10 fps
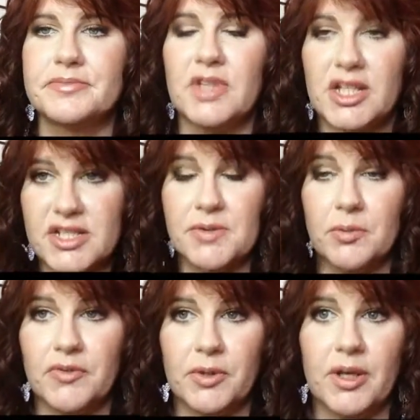I just
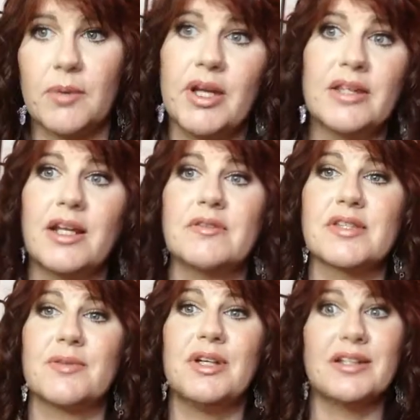removed it right away, and then I was
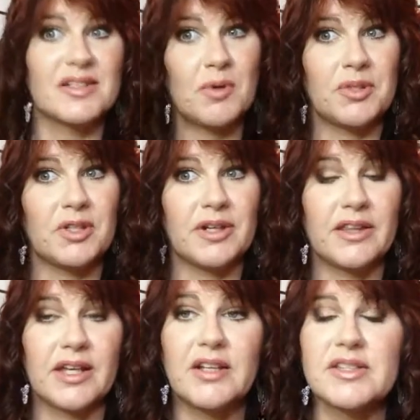like, well, I guess I won't be doing
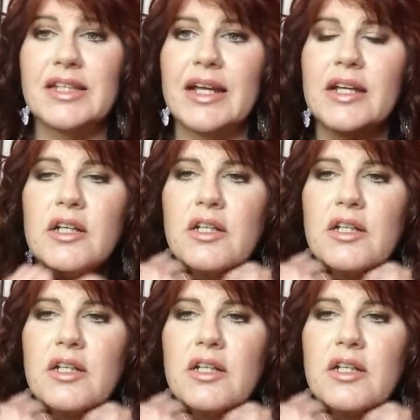anything else today.